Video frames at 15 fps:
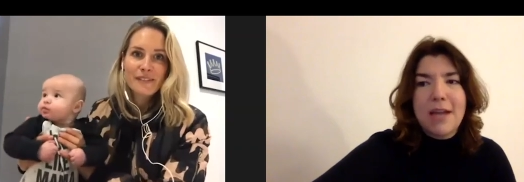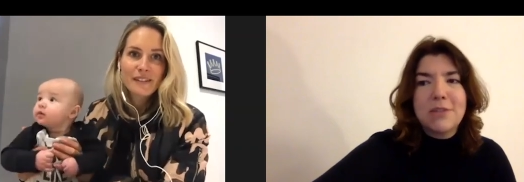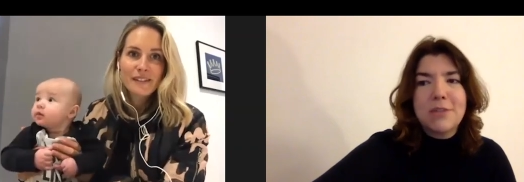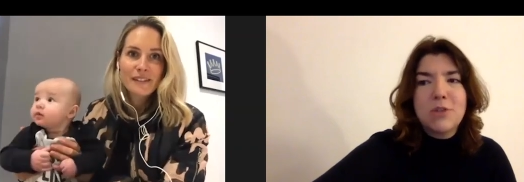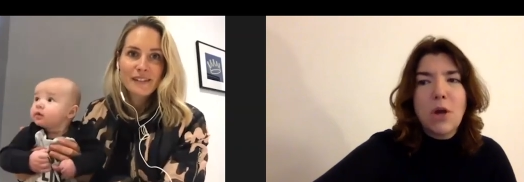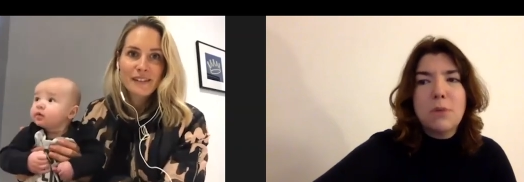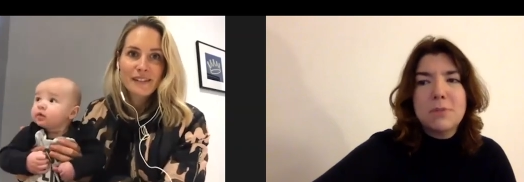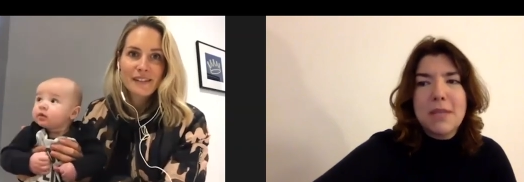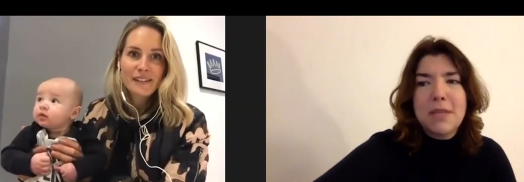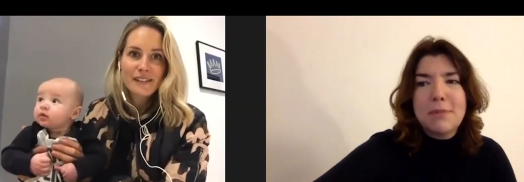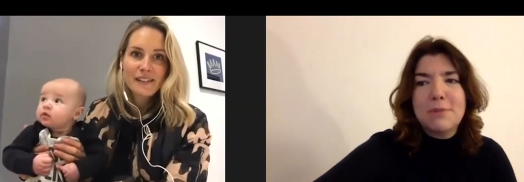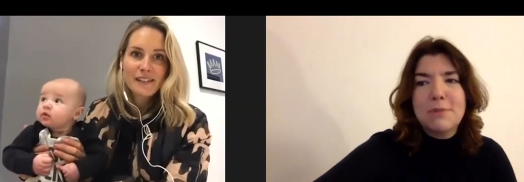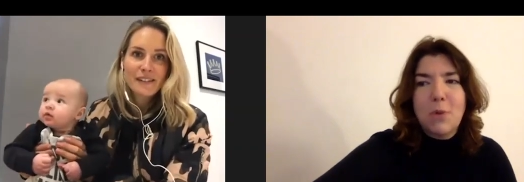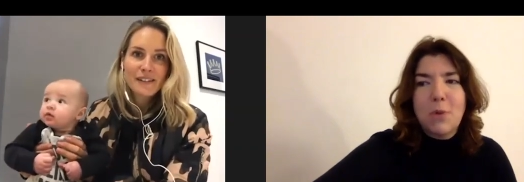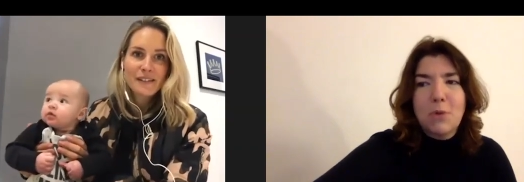Speaker 1: And top
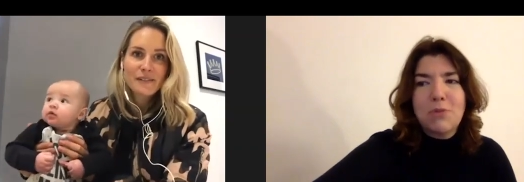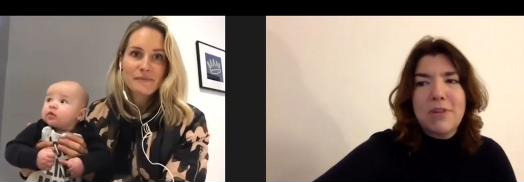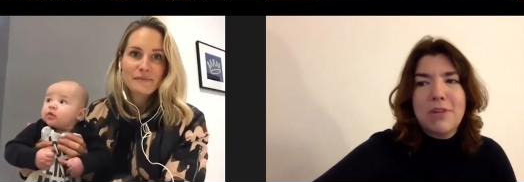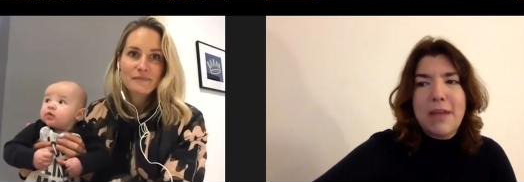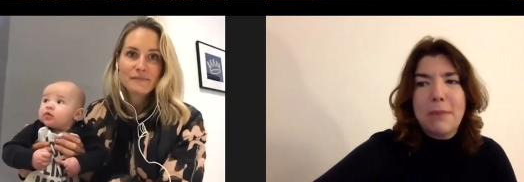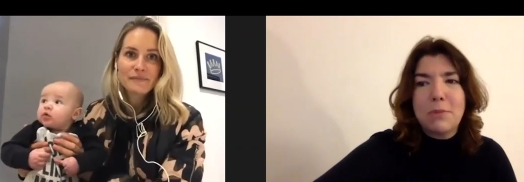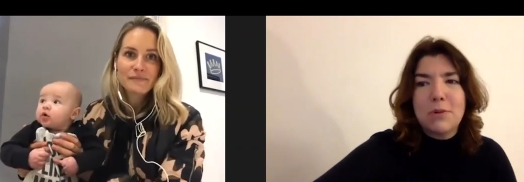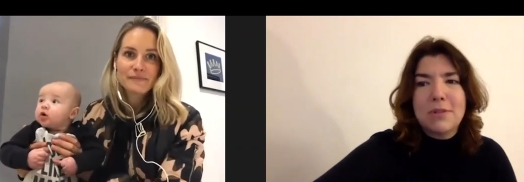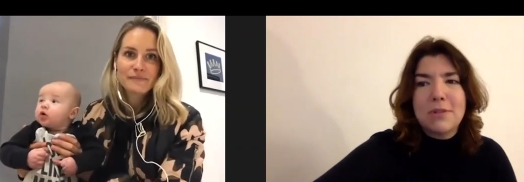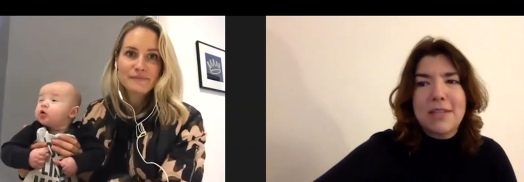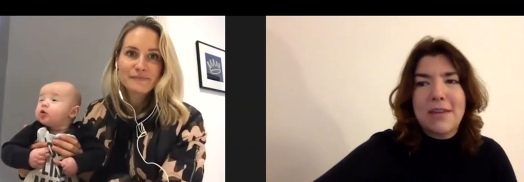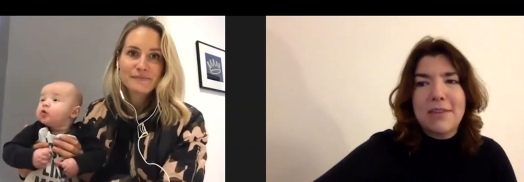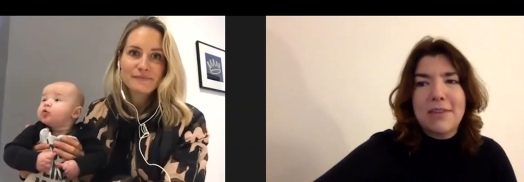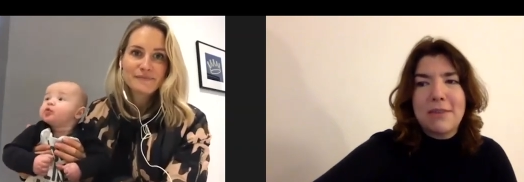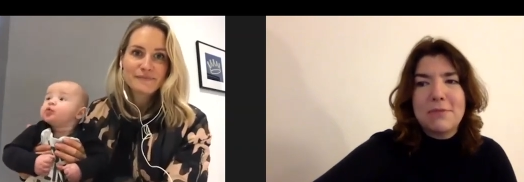tips for ordinary netballers
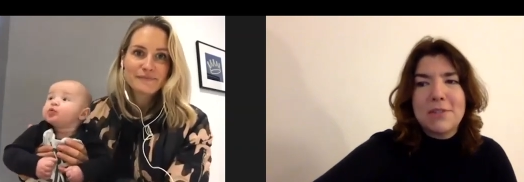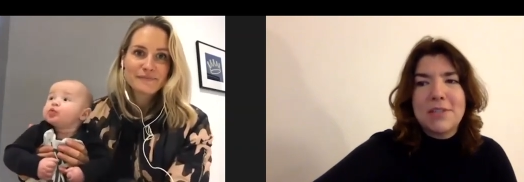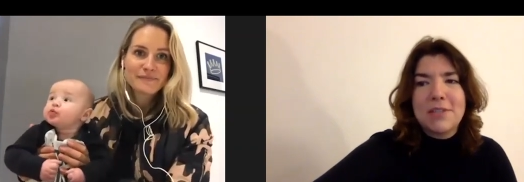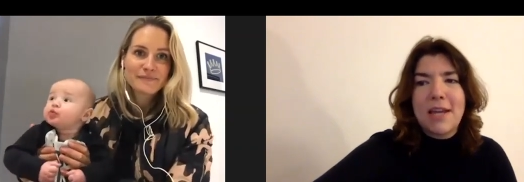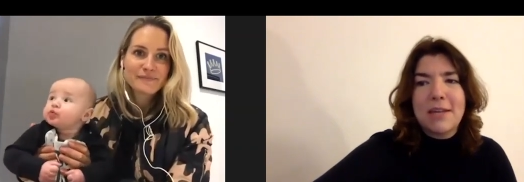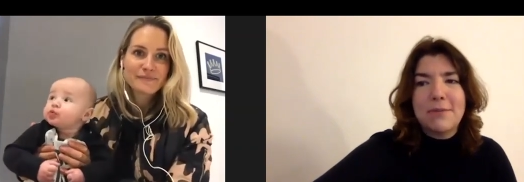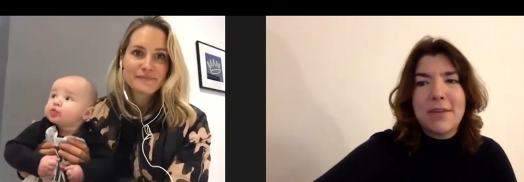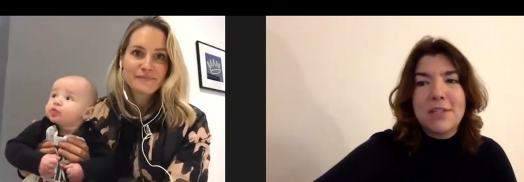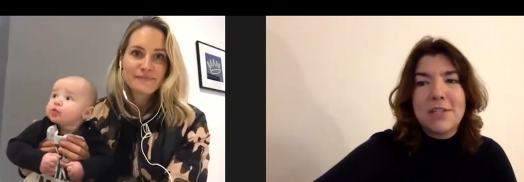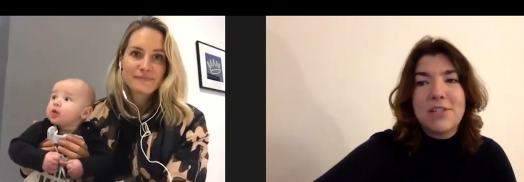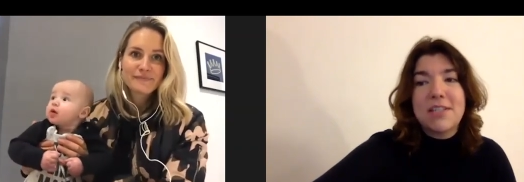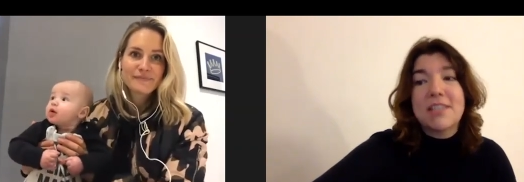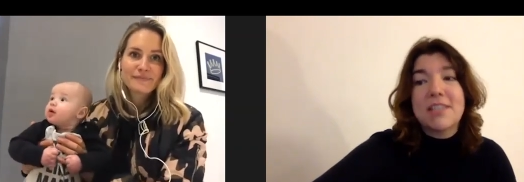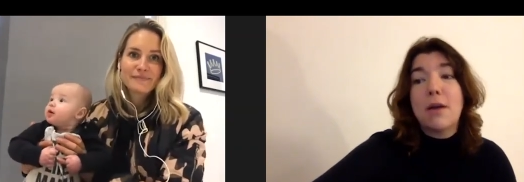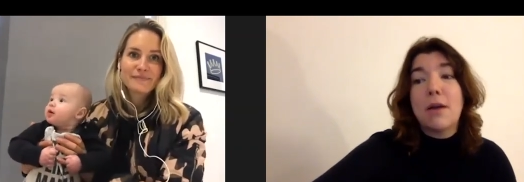out there for staying fit.
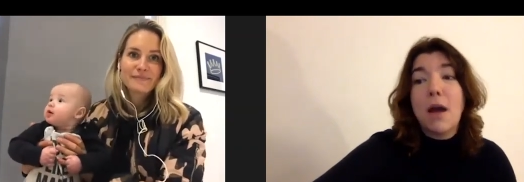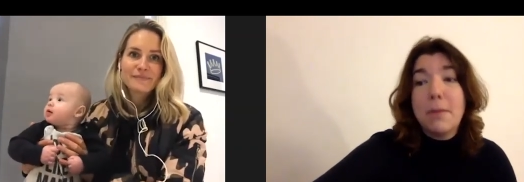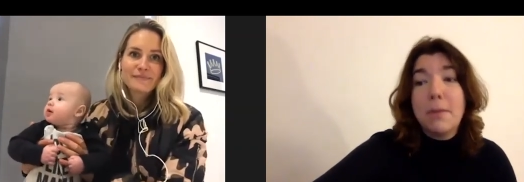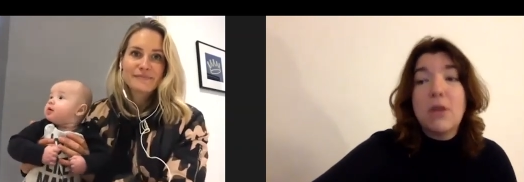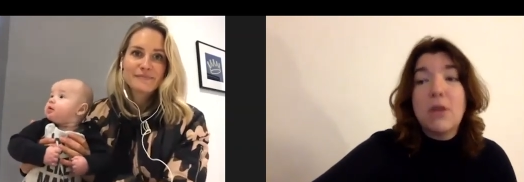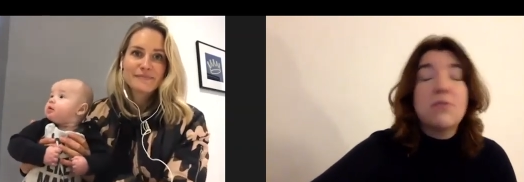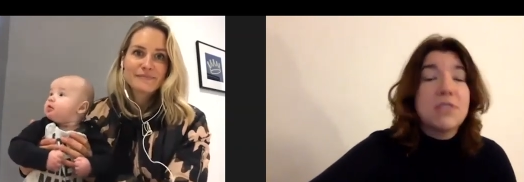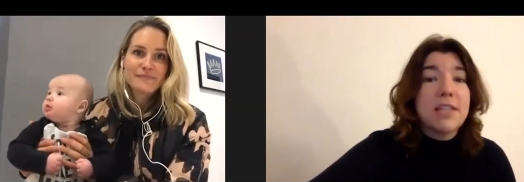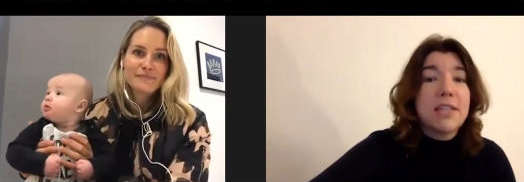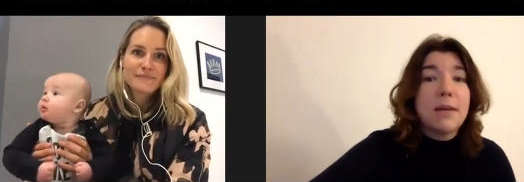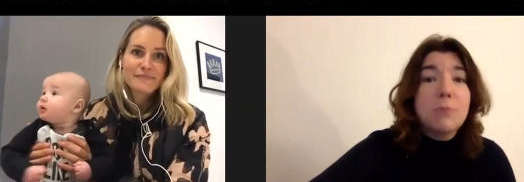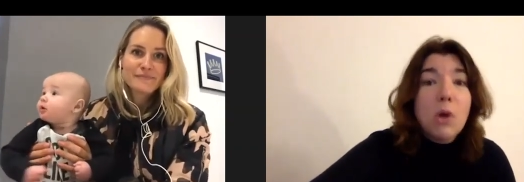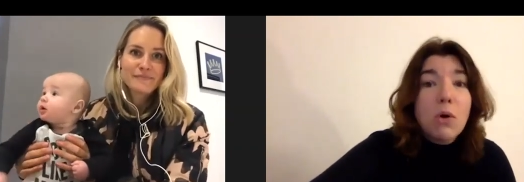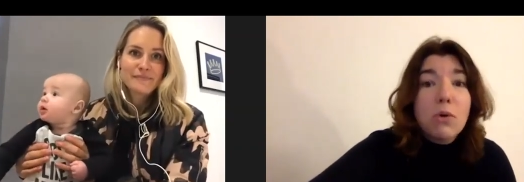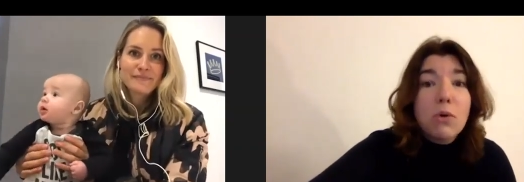She says, I mean, obviously,
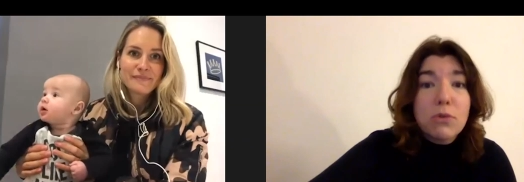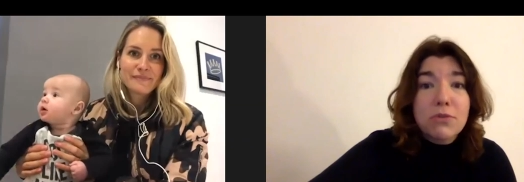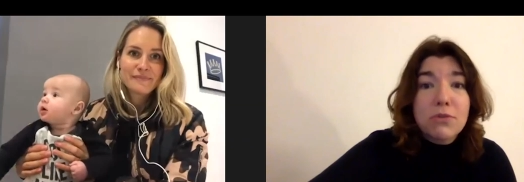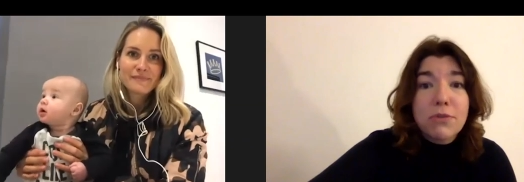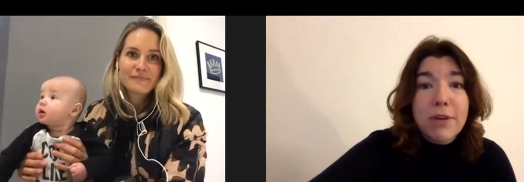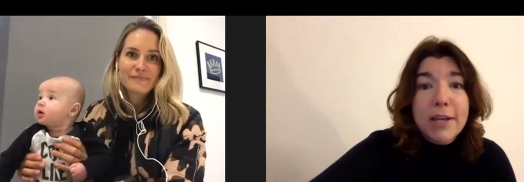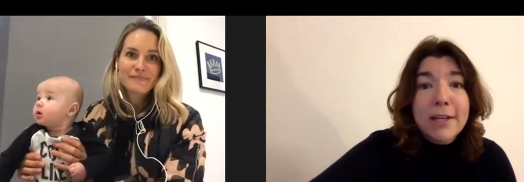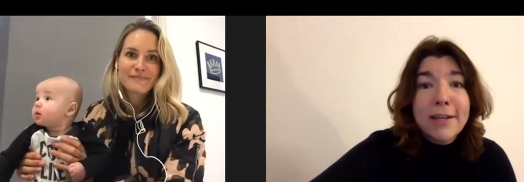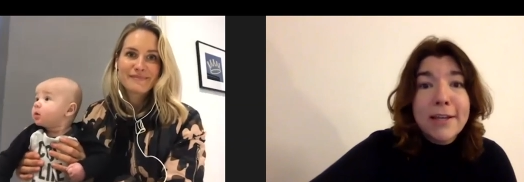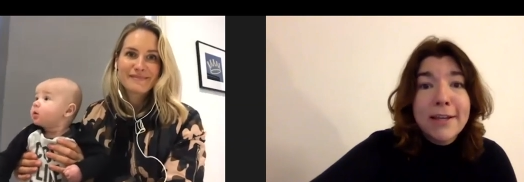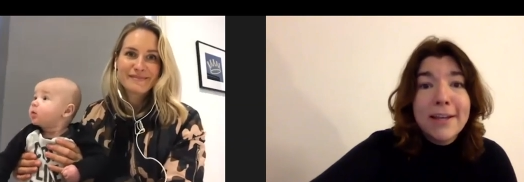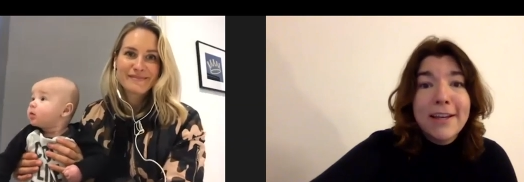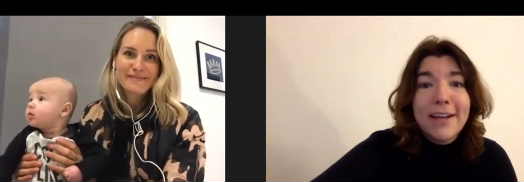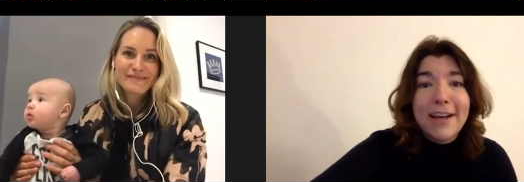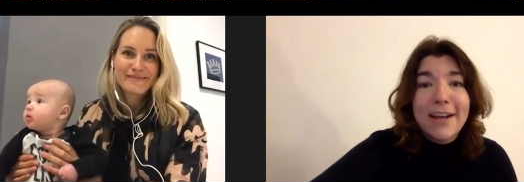I'm not ordinary
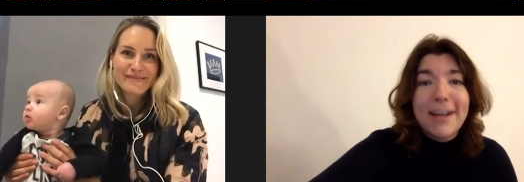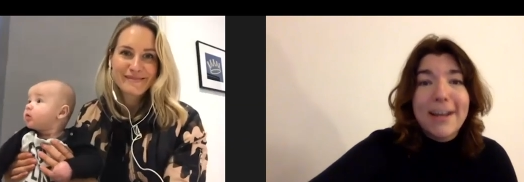uh,